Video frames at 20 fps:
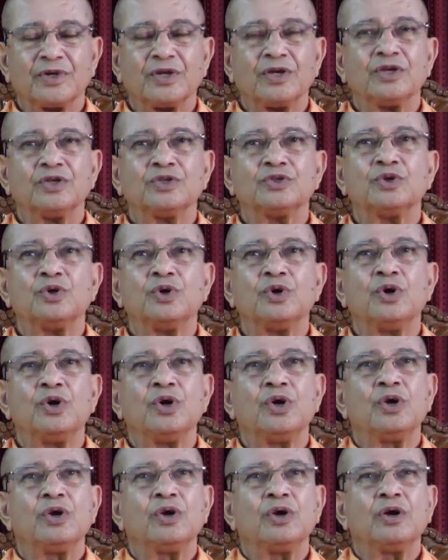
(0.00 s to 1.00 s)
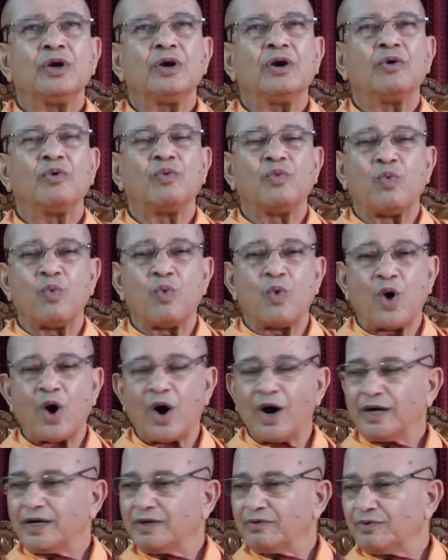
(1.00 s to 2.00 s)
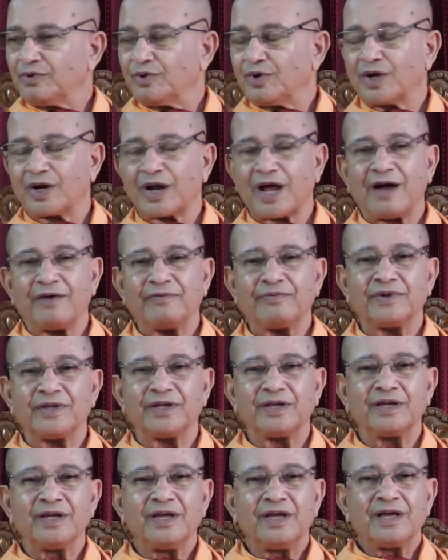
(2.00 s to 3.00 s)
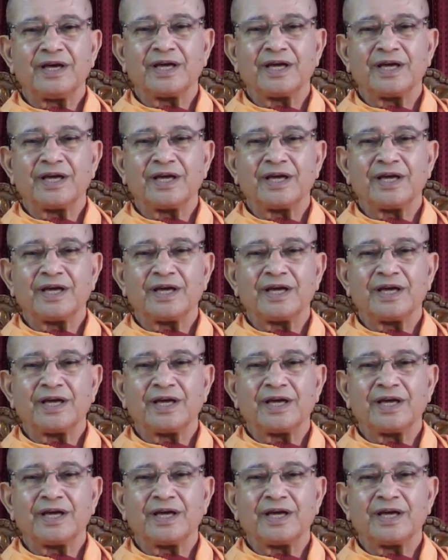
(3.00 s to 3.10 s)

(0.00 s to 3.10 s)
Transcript: So, what we are offering,